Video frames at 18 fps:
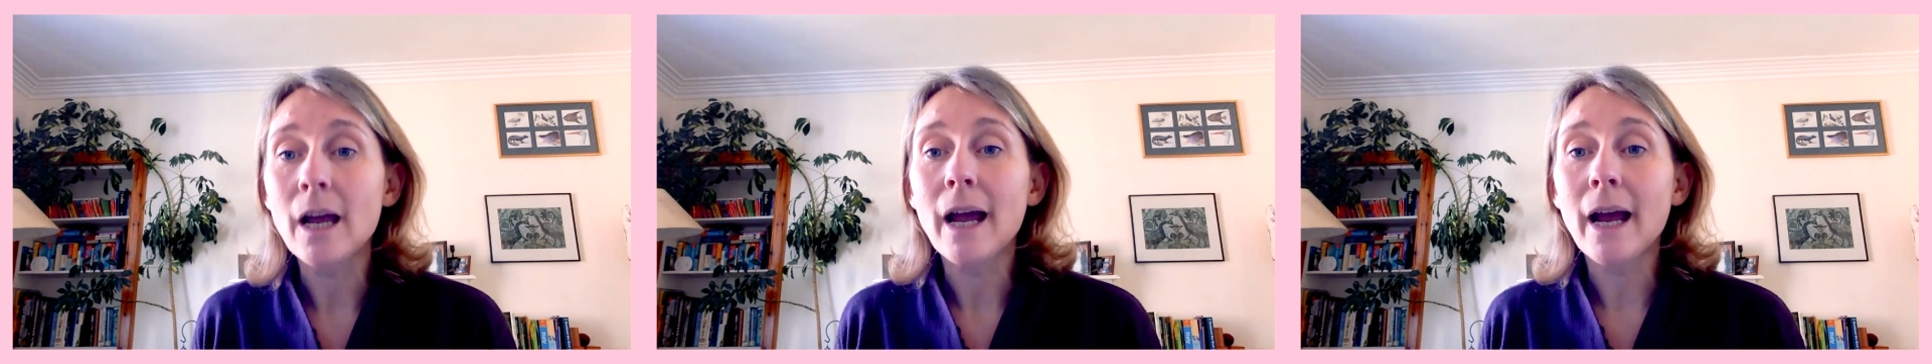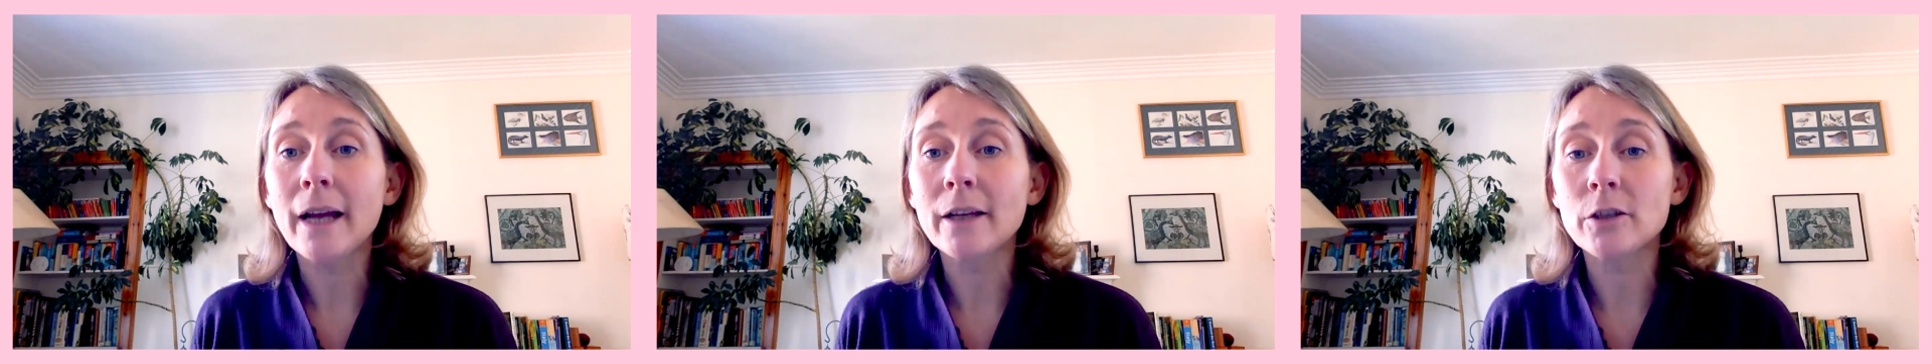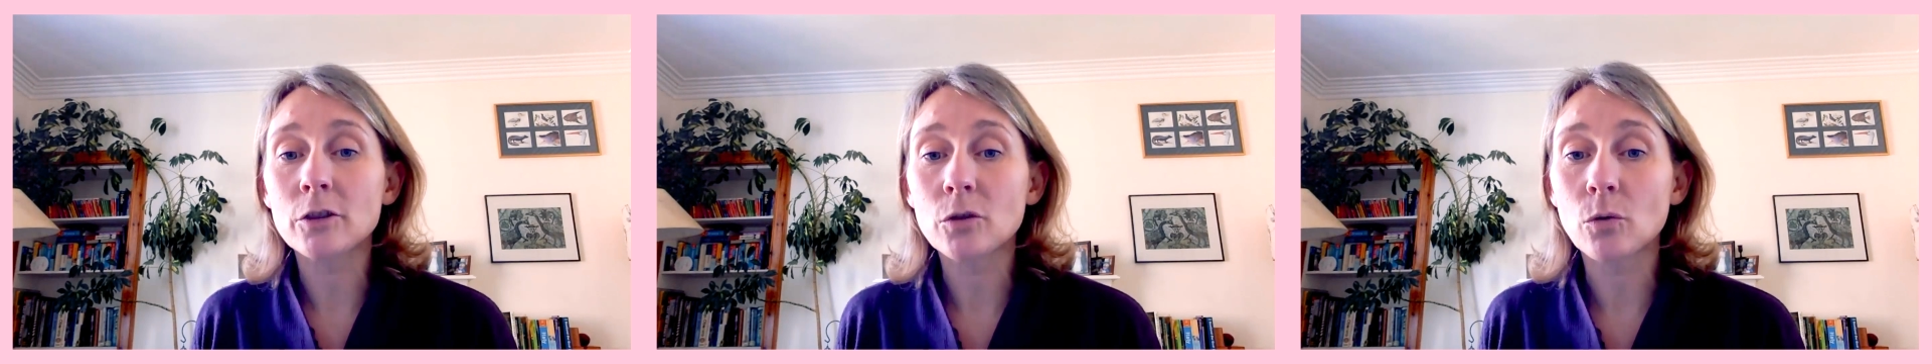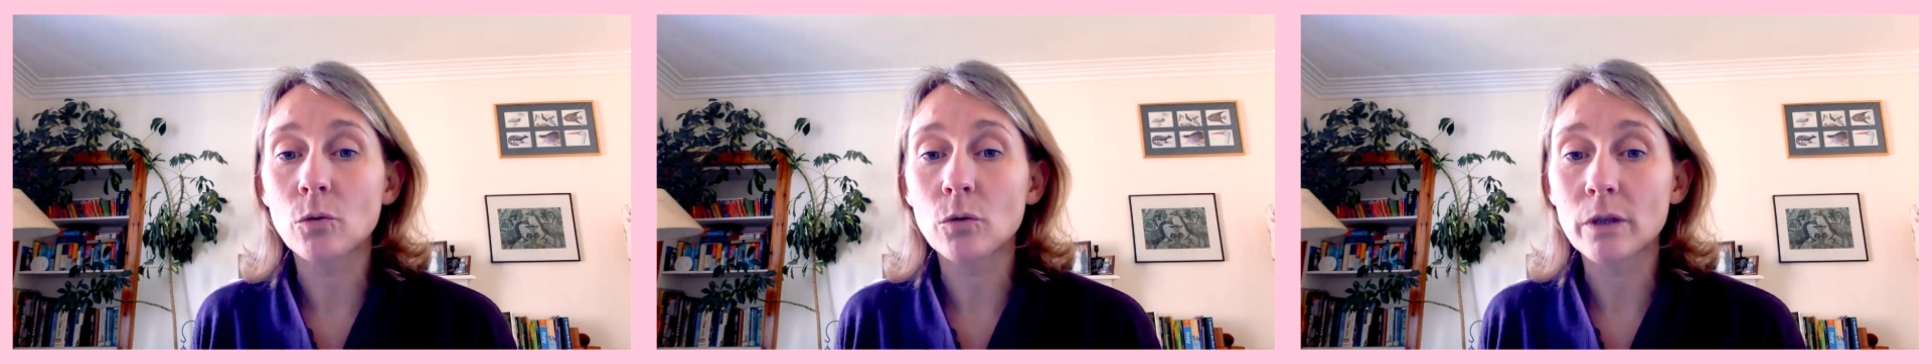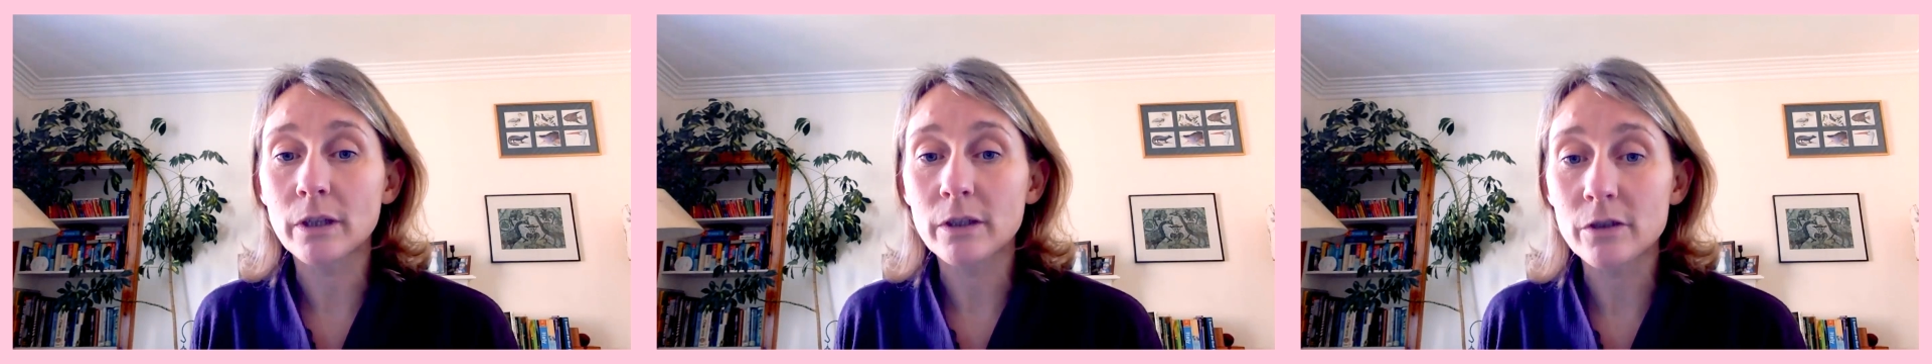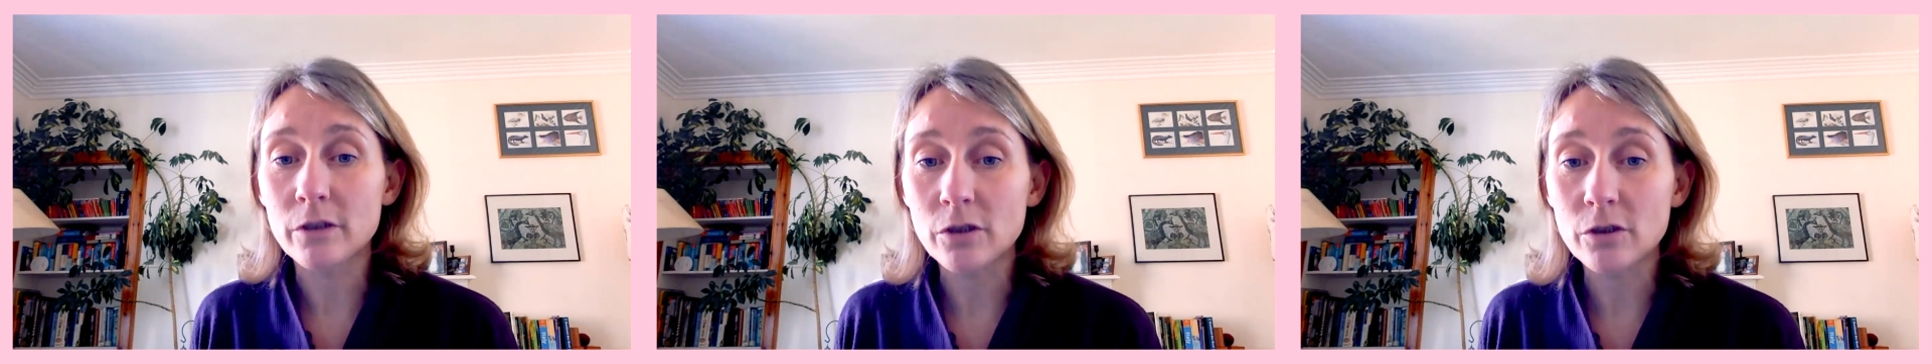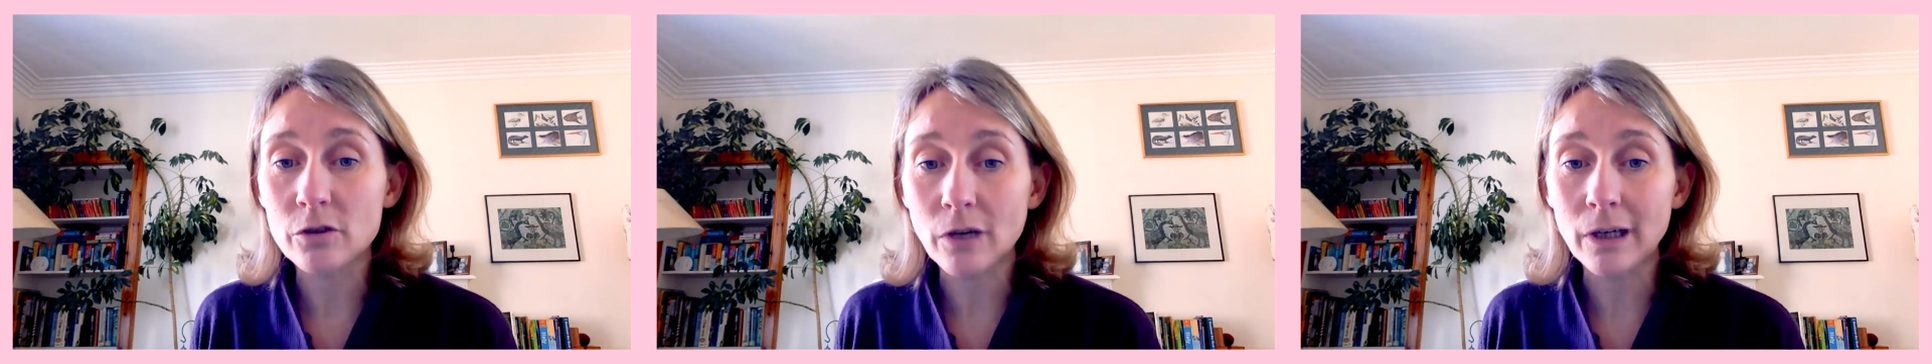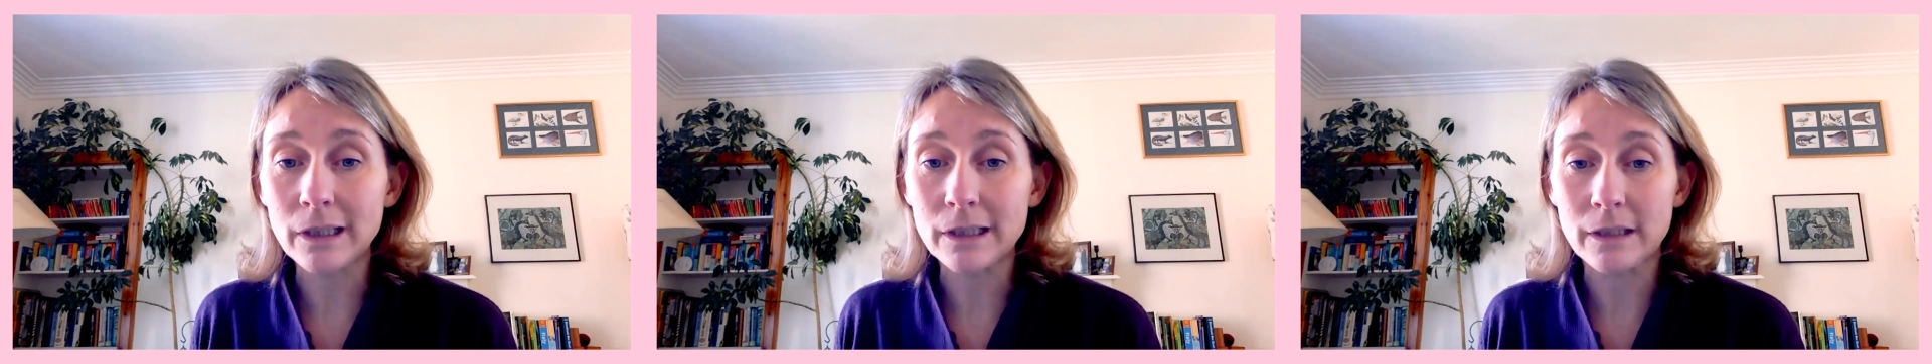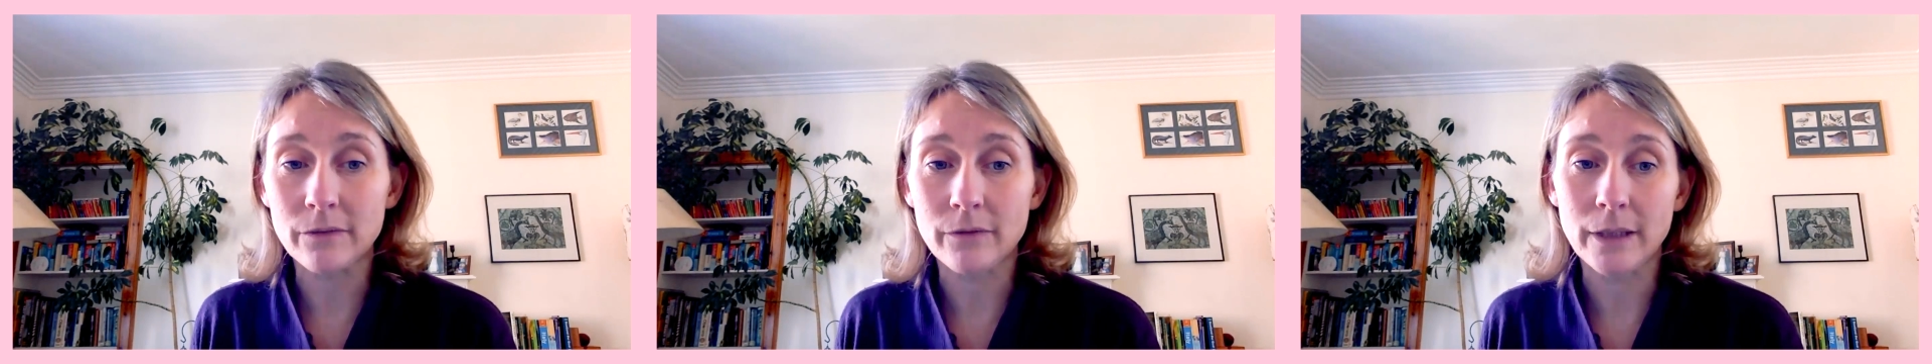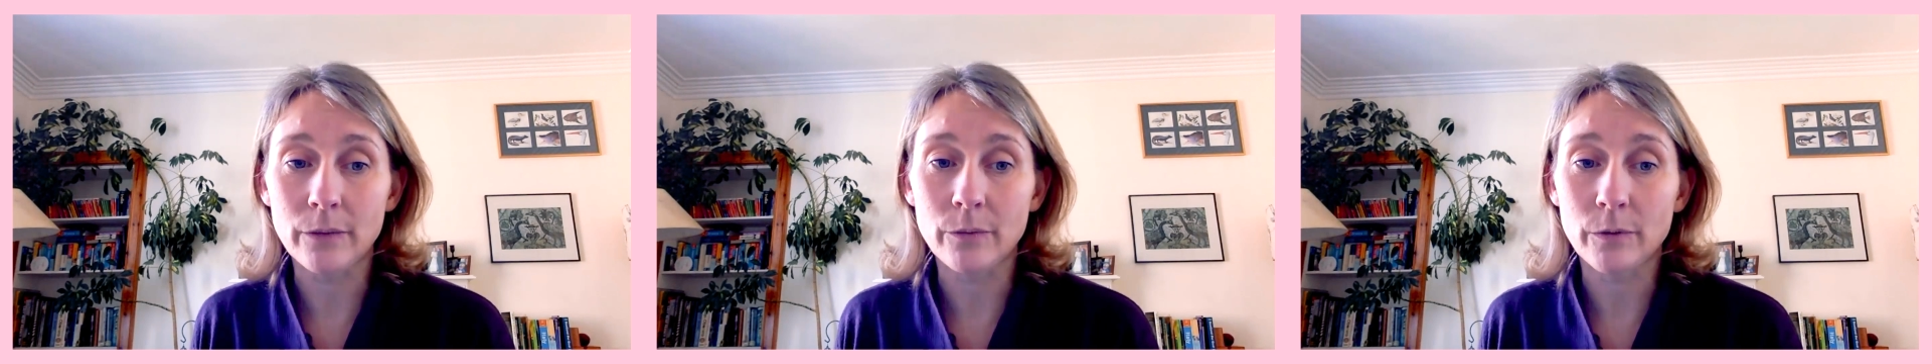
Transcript: and to talk constructively